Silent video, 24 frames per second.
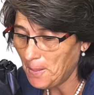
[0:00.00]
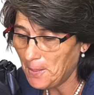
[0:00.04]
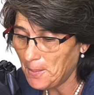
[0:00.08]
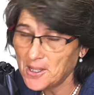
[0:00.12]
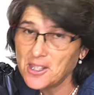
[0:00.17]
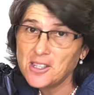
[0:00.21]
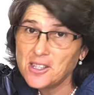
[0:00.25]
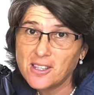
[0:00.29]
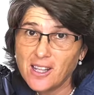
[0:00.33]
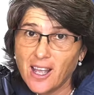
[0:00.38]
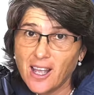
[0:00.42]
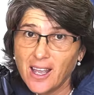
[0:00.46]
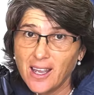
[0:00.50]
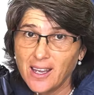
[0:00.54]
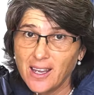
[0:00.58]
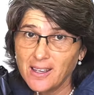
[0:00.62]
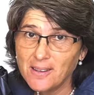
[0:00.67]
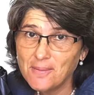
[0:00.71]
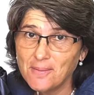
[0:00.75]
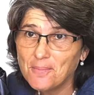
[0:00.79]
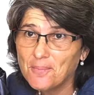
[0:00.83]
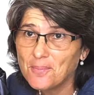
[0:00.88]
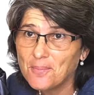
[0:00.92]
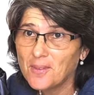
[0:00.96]
But today,
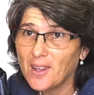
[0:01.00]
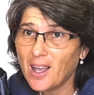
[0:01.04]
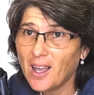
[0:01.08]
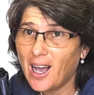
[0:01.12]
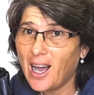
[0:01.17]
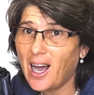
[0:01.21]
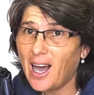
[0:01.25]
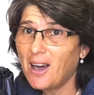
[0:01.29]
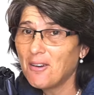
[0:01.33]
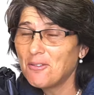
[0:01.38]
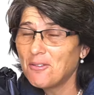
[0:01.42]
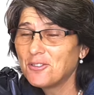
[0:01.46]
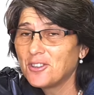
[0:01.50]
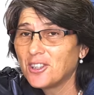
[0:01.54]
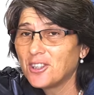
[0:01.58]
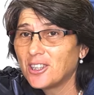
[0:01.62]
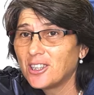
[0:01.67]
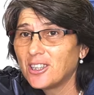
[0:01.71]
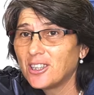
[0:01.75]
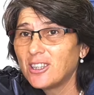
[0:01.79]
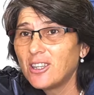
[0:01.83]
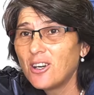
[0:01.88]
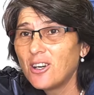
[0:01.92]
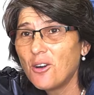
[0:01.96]

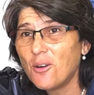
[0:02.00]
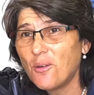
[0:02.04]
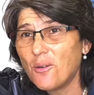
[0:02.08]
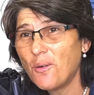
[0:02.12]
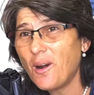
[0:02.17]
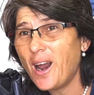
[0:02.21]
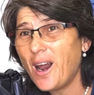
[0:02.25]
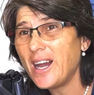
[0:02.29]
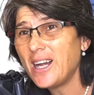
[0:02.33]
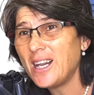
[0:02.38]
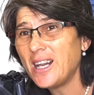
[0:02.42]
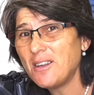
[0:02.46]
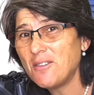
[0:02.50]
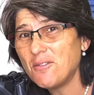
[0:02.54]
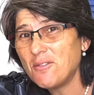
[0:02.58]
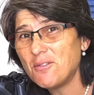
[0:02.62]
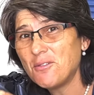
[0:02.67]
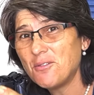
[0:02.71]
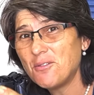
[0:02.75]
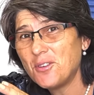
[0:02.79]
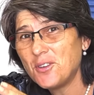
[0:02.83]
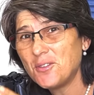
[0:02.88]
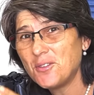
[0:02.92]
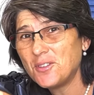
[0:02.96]
after riding
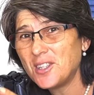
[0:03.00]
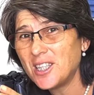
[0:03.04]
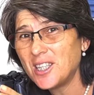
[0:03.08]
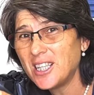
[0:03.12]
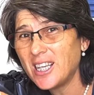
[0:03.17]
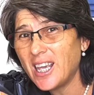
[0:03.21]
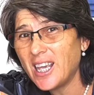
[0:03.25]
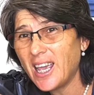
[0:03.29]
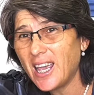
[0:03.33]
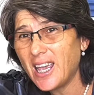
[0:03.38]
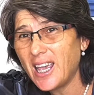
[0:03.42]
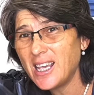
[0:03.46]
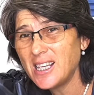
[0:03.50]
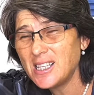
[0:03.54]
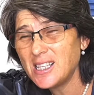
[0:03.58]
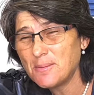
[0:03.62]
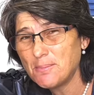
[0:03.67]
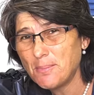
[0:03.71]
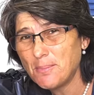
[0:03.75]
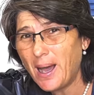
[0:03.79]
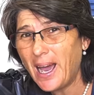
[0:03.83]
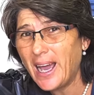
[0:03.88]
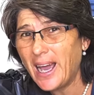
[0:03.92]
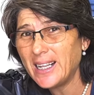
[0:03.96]
50
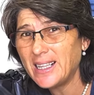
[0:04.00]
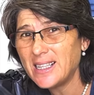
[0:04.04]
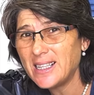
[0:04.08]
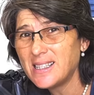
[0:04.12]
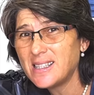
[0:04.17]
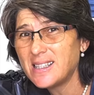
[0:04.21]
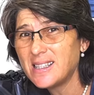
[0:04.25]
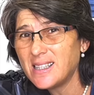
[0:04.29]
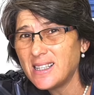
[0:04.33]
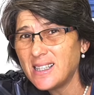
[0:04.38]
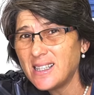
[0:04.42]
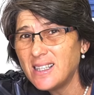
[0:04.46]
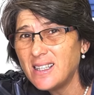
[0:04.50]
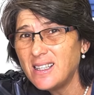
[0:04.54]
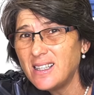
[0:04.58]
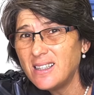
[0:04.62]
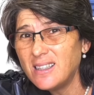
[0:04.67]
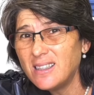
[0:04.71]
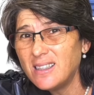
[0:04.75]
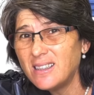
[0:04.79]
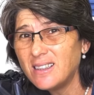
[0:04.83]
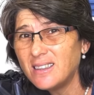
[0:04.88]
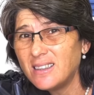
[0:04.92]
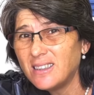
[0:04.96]
Ks by the sea,
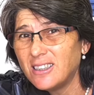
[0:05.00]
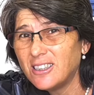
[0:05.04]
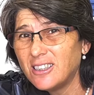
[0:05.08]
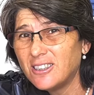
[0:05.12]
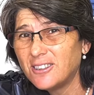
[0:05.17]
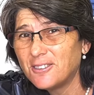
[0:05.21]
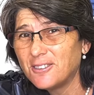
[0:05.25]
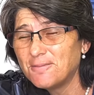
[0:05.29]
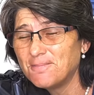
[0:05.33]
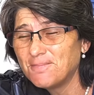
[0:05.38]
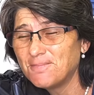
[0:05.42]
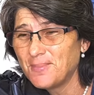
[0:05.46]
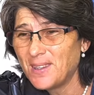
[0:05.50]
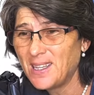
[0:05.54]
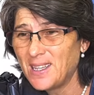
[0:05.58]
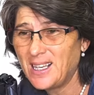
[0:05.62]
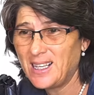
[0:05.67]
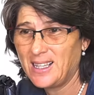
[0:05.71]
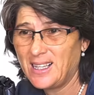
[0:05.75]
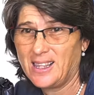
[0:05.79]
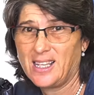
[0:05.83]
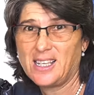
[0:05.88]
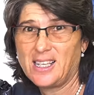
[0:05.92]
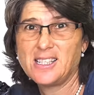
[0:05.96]
you know,
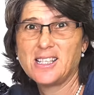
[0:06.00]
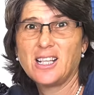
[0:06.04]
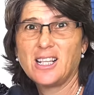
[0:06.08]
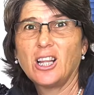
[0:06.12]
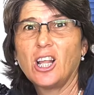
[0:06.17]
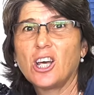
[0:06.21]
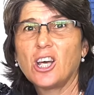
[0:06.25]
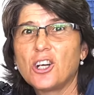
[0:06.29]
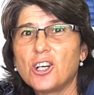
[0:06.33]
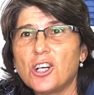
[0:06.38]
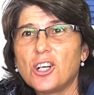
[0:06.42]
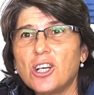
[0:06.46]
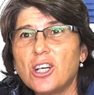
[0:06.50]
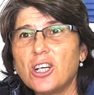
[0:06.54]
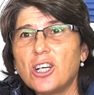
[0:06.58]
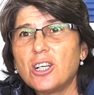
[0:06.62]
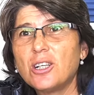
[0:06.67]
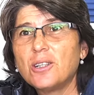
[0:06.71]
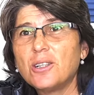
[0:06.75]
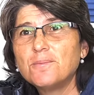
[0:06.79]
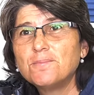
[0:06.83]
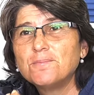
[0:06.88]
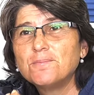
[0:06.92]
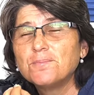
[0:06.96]
there's a lot
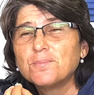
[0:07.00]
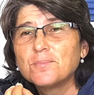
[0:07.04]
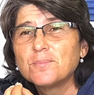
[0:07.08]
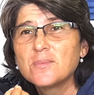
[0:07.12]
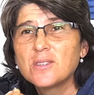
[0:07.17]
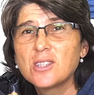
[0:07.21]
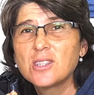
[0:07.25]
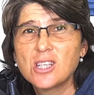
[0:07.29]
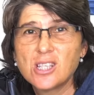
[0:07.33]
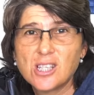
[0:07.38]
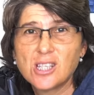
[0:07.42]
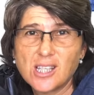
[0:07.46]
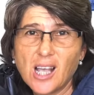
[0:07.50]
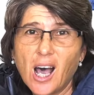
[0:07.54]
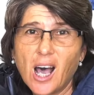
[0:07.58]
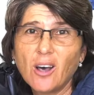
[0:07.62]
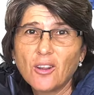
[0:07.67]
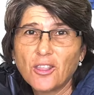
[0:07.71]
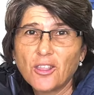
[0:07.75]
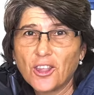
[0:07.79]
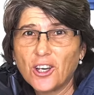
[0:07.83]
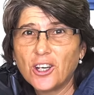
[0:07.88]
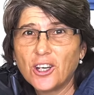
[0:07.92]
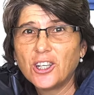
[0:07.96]
of
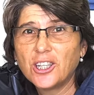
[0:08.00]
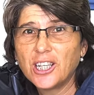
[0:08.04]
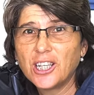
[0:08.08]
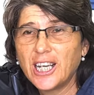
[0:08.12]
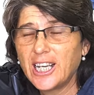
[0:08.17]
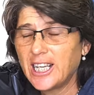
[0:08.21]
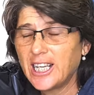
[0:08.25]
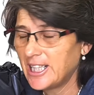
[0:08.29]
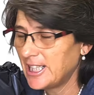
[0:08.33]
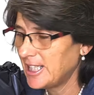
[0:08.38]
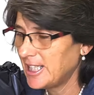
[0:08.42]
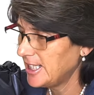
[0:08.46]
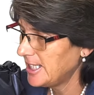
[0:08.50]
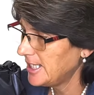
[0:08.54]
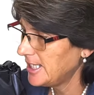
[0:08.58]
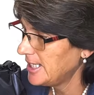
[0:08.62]
salt on it.